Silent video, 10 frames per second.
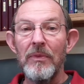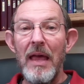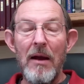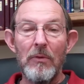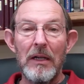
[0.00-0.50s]

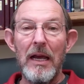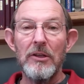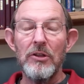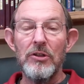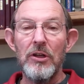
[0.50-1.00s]
that
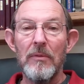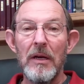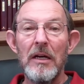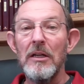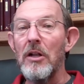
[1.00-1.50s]

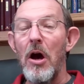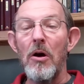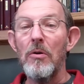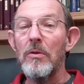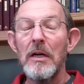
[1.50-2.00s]
relationship.
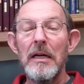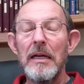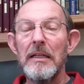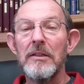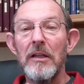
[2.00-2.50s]
No,
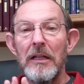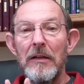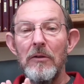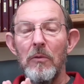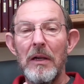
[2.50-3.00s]
it's the
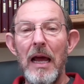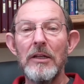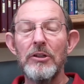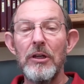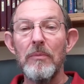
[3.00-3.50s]

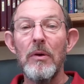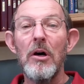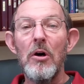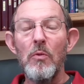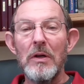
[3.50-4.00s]
relationship
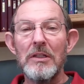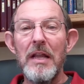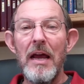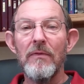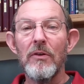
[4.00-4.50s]
was
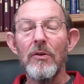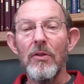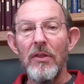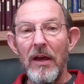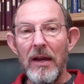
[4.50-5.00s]
never
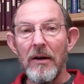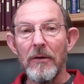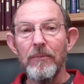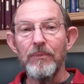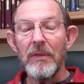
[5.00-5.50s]

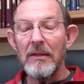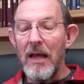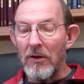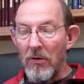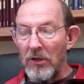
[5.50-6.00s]
there.
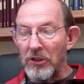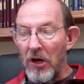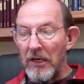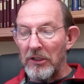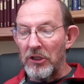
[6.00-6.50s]
Now go to
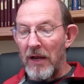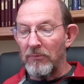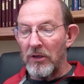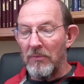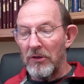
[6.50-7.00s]
John in
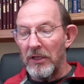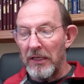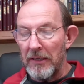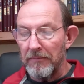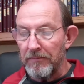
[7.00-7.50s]
chapter number
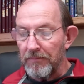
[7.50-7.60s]
10.